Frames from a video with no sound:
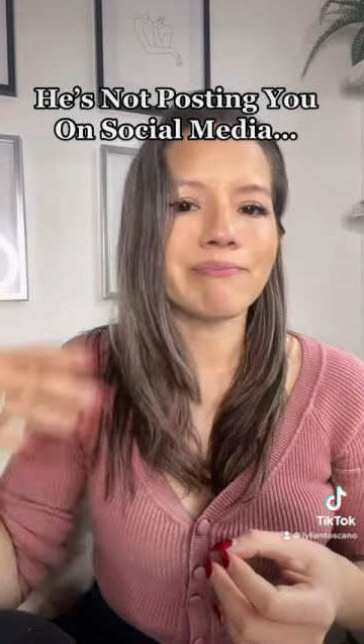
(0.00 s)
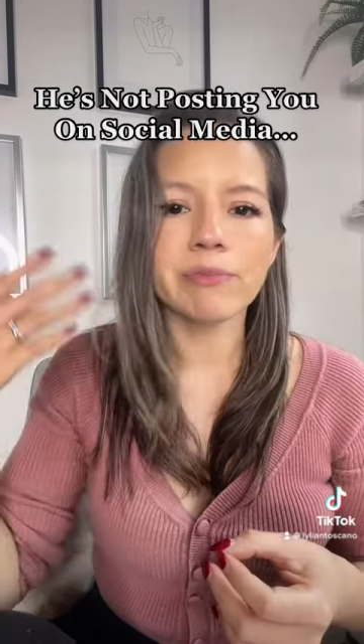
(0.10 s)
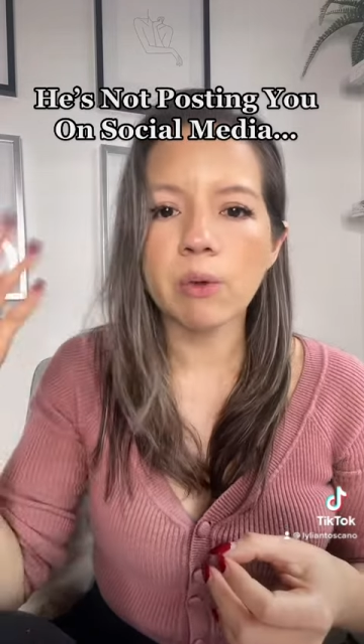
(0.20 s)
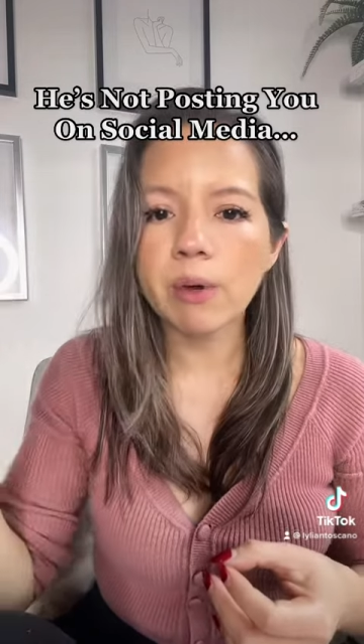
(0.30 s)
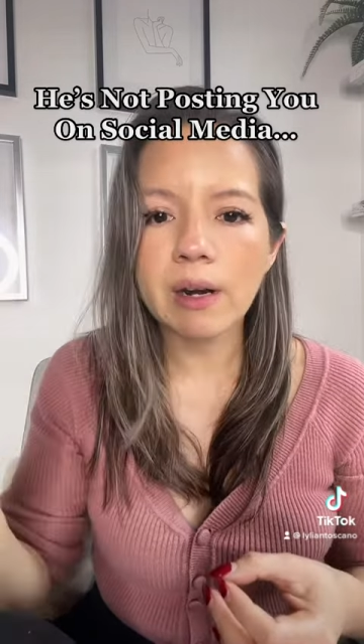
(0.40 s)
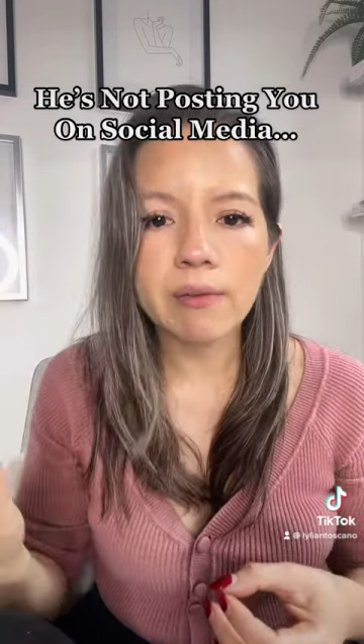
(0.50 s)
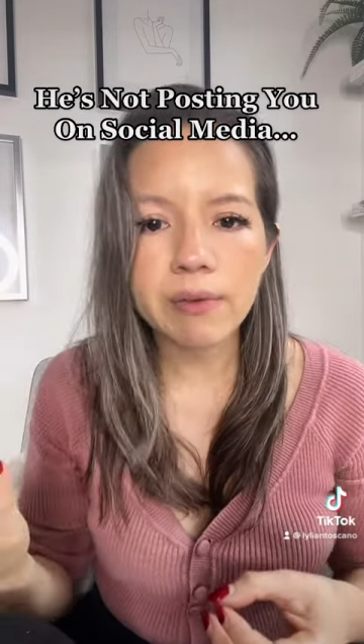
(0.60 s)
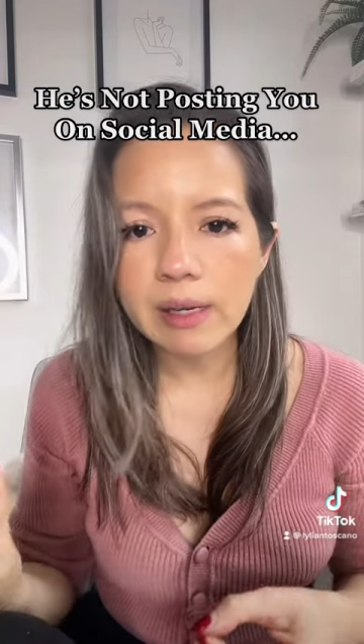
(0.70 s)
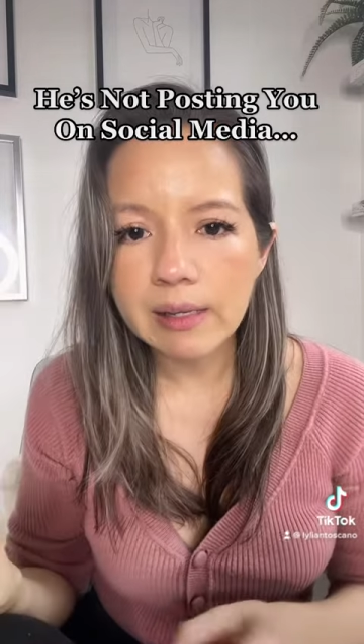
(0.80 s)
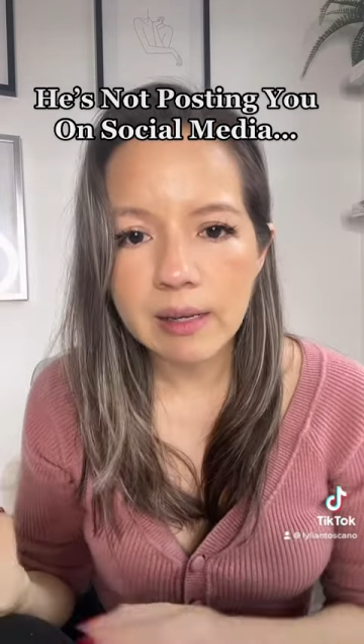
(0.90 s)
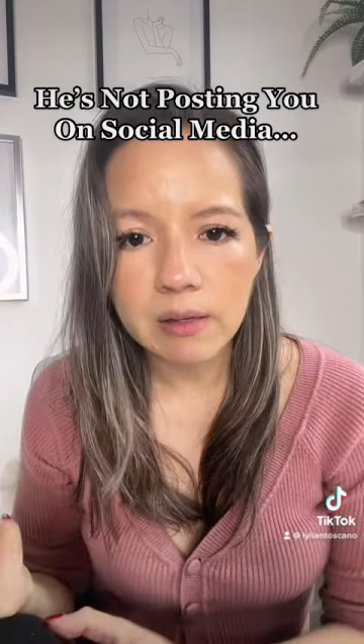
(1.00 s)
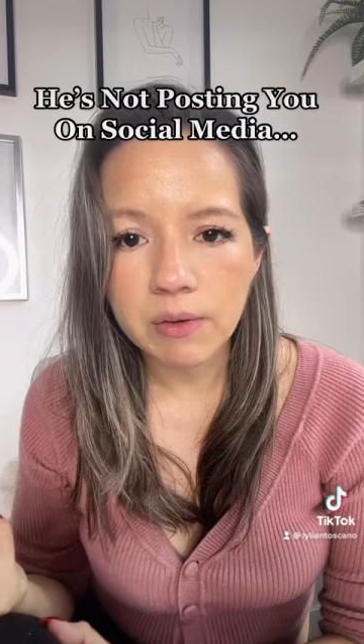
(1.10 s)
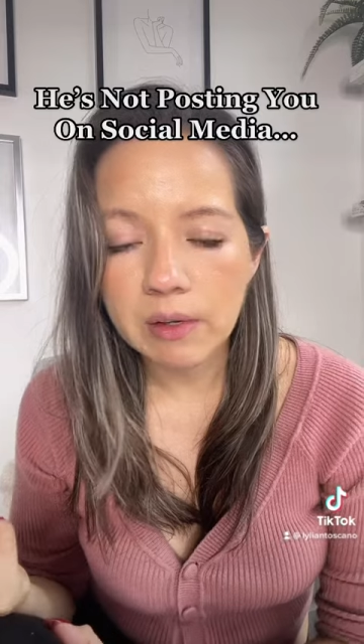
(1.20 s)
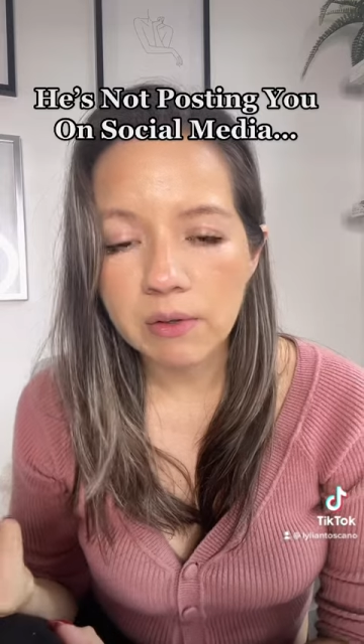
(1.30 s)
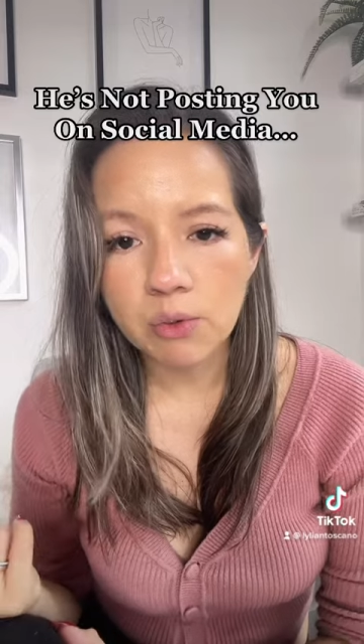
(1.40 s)
whatever he does on
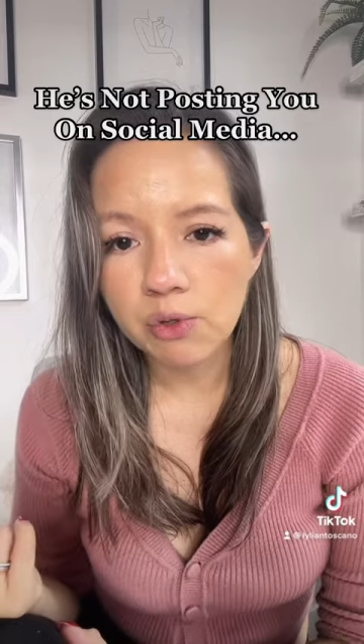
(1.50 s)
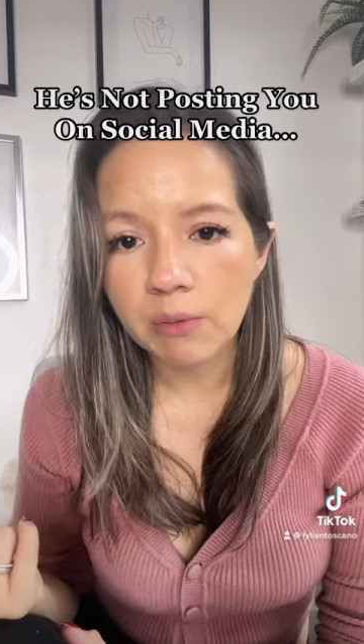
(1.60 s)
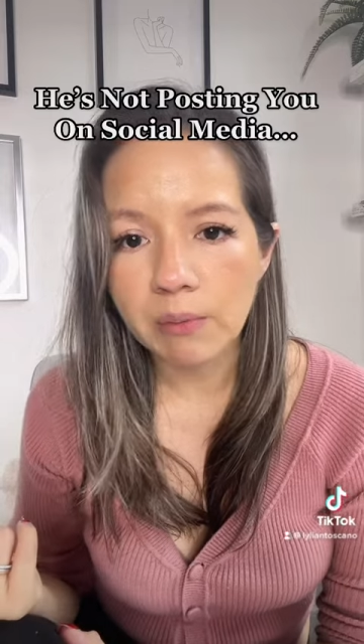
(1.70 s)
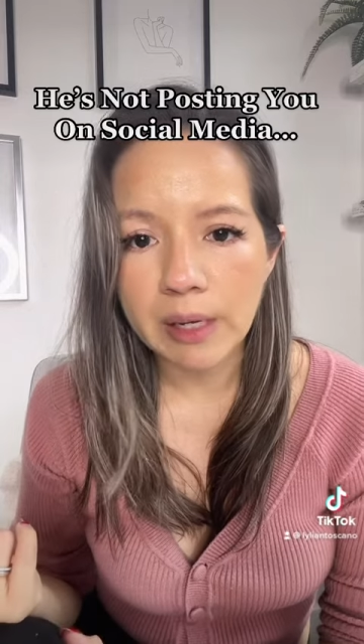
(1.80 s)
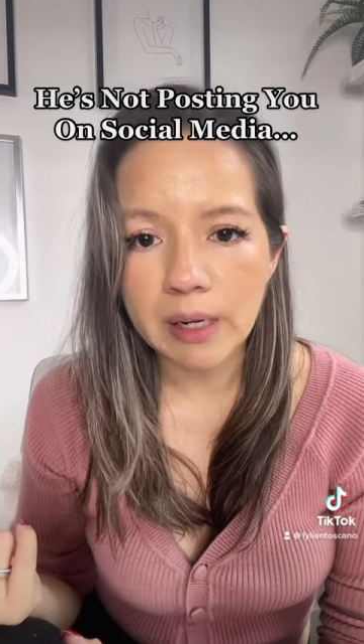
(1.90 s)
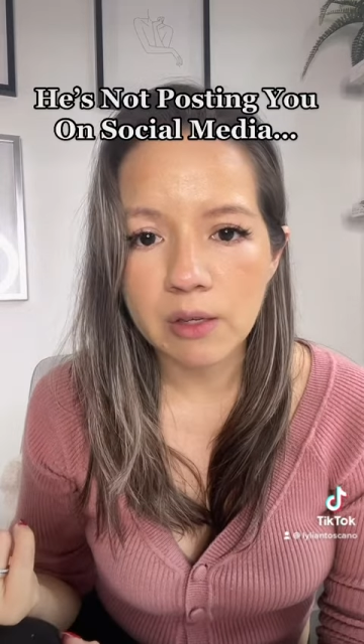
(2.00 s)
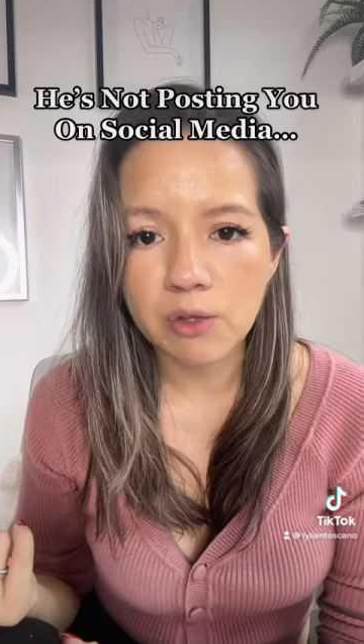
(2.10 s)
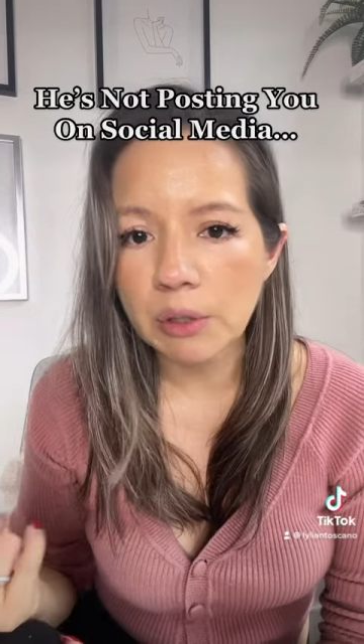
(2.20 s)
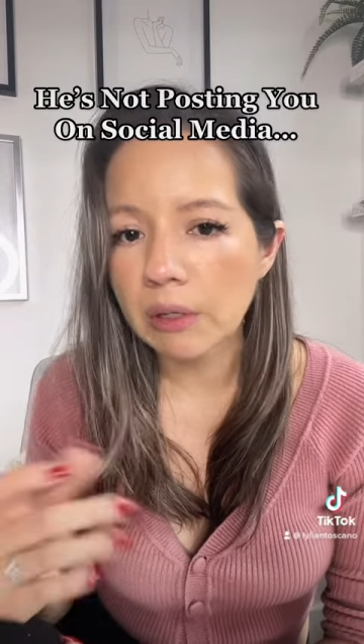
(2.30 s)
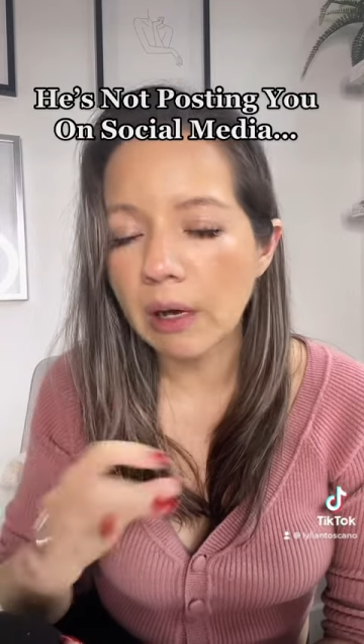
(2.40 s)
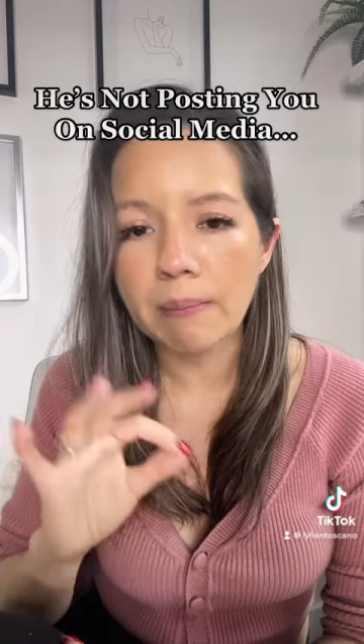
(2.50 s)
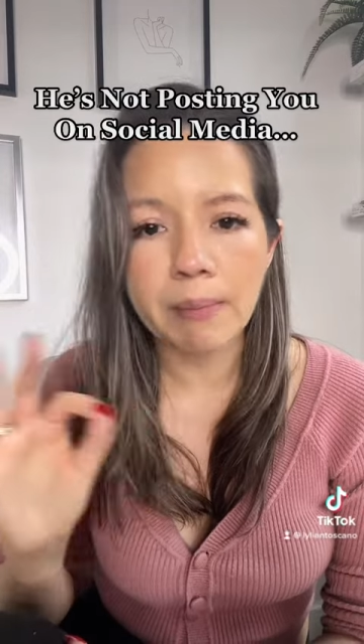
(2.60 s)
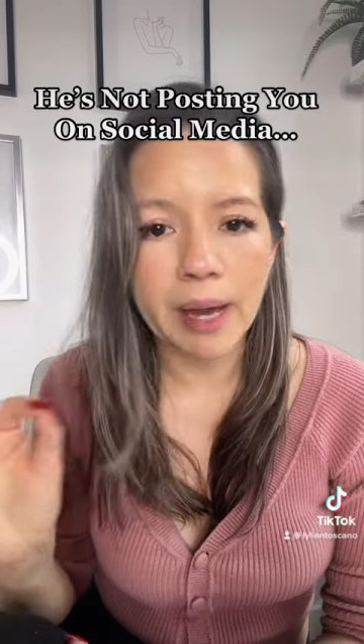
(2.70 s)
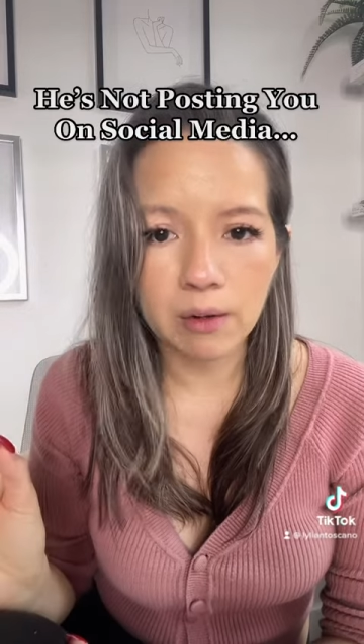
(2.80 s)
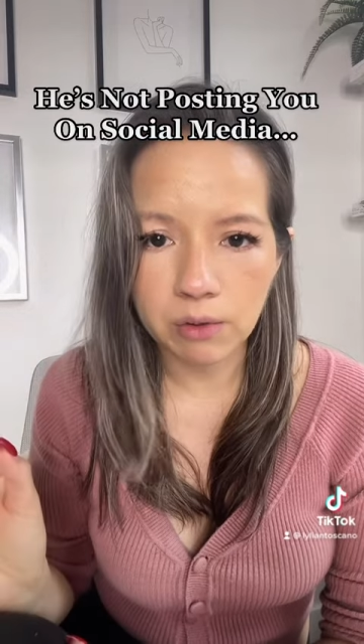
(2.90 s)
his social media should not
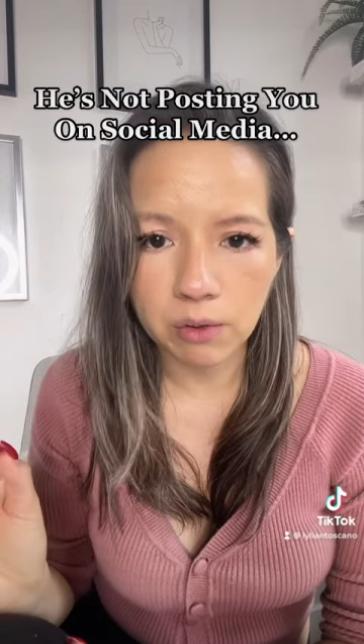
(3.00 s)
matter